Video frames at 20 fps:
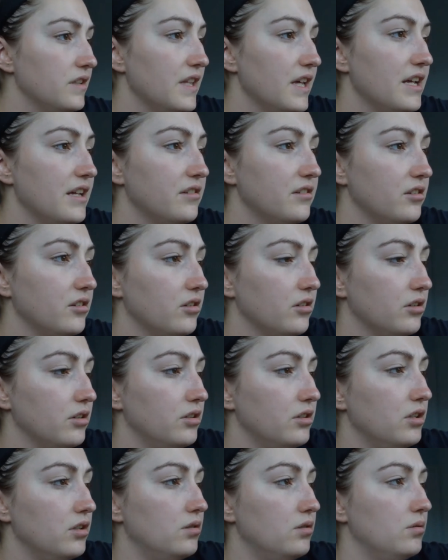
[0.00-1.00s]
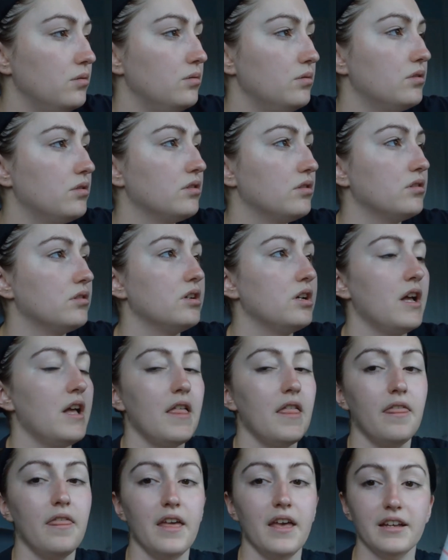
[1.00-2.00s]
then I use
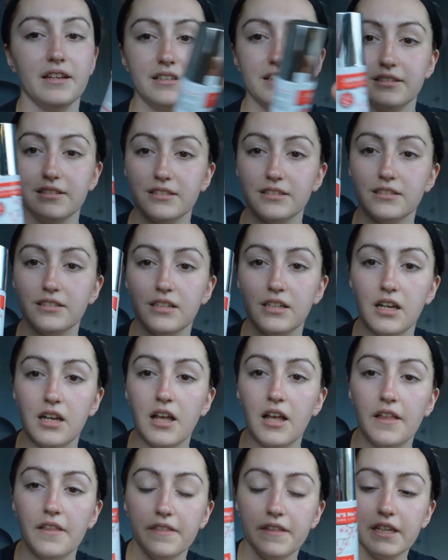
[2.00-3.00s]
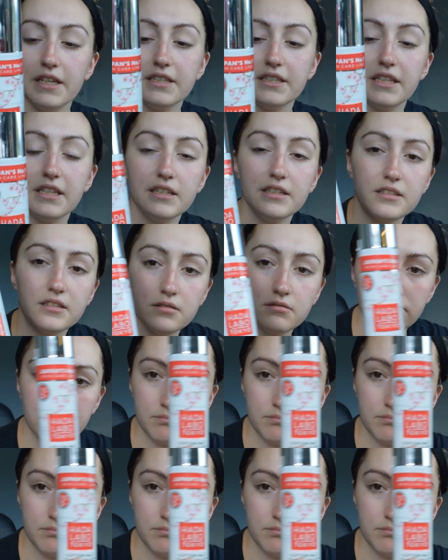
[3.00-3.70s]
this. This is